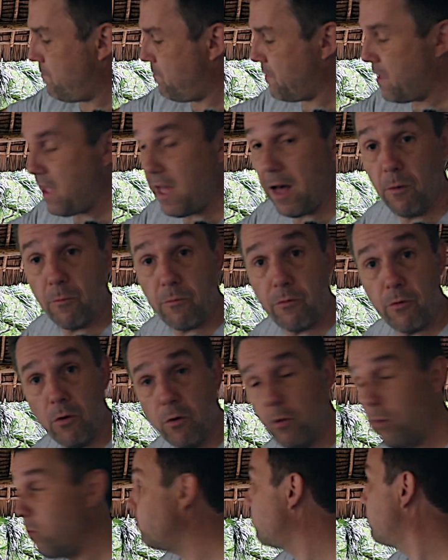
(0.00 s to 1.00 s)

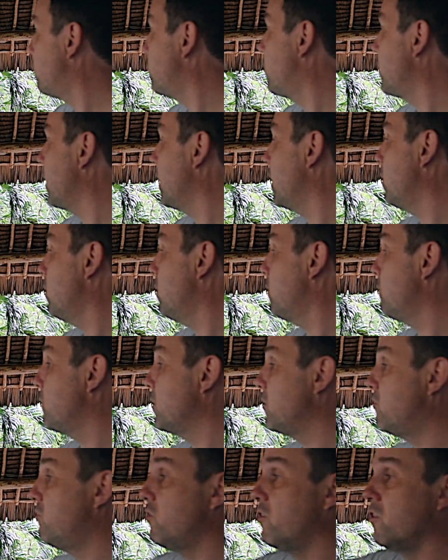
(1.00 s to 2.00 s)
helpful thing
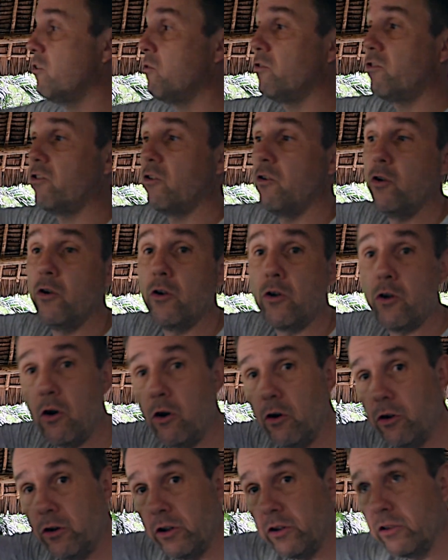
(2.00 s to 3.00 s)
which you can also hook
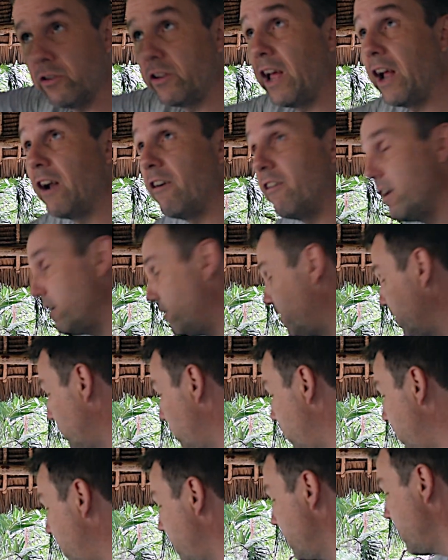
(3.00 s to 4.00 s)
on and carry
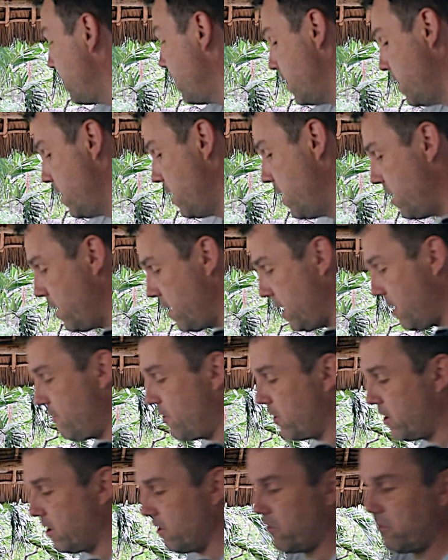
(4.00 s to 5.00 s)
somewhere. You have
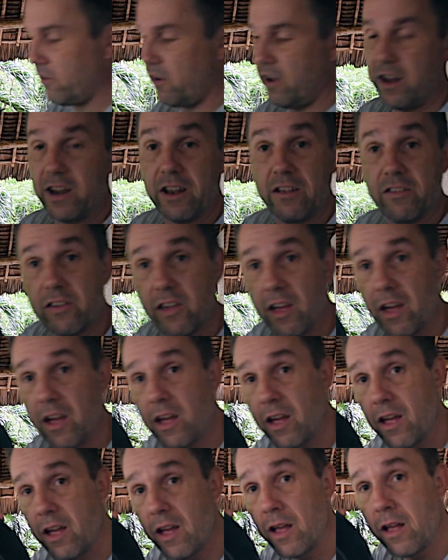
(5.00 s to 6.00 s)
a look inside. It's
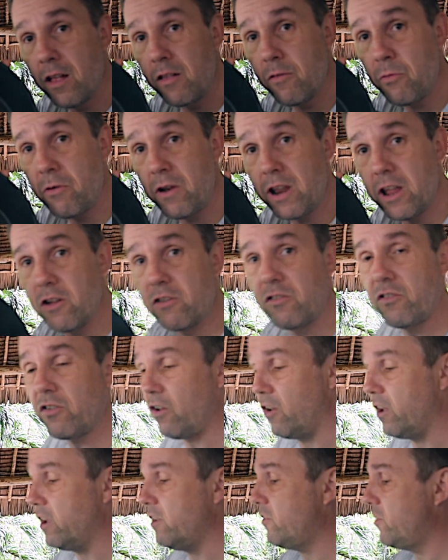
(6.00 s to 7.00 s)
pretty good
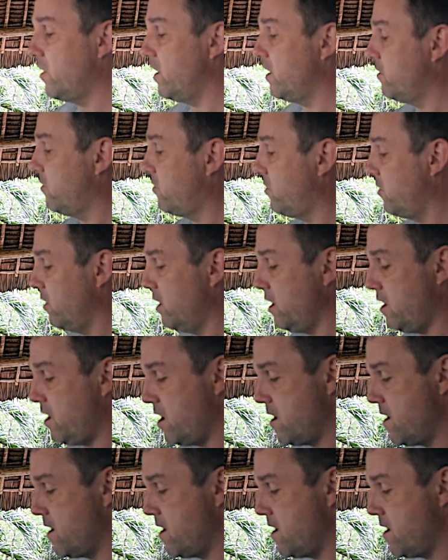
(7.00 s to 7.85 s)
size inside,